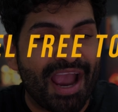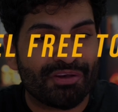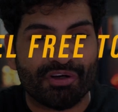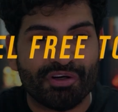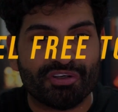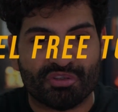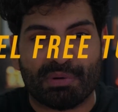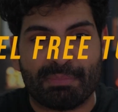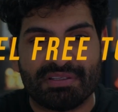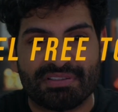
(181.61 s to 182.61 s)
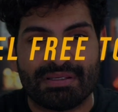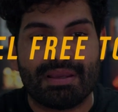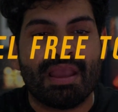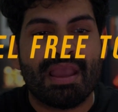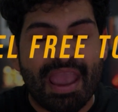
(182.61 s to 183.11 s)
know you're super busy
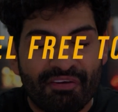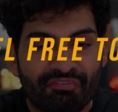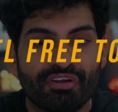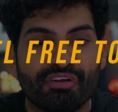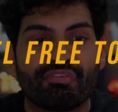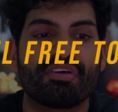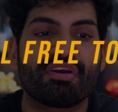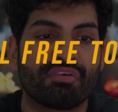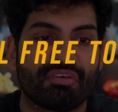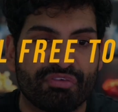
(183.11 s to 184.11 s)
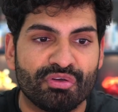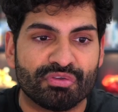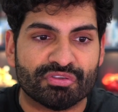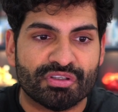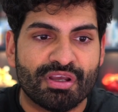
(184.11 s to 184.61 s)
and feel free to
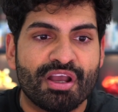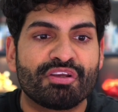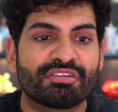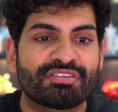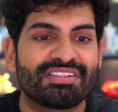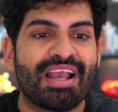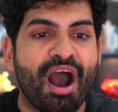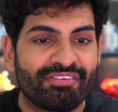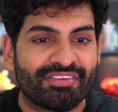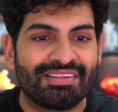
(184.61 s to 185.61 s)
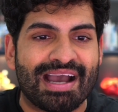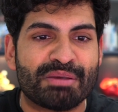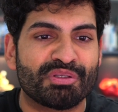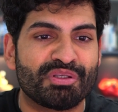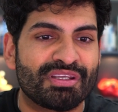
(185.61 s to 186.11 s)
refuse. You'll see oftentimes
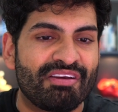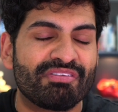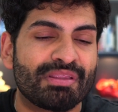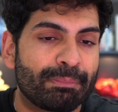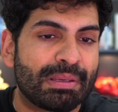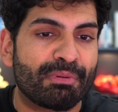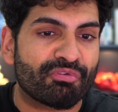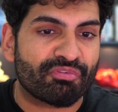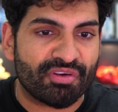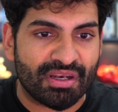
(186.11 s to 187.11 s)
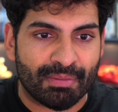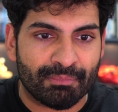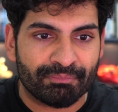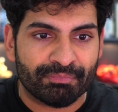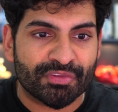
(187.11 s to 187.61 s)
when you give the people freedom
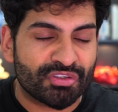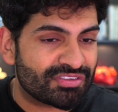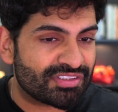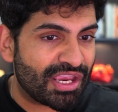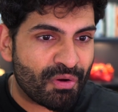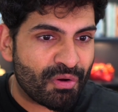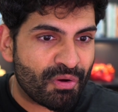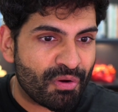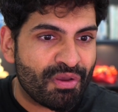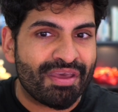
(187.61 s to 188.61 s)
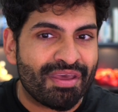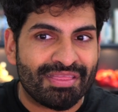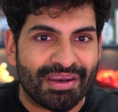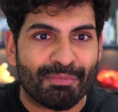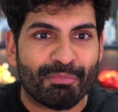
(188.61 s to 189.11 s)
to say no,
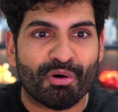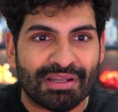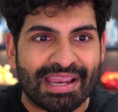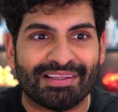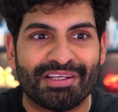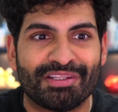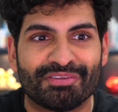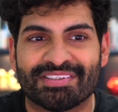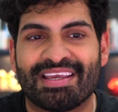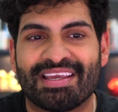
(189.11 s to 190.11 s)
they're more likely to say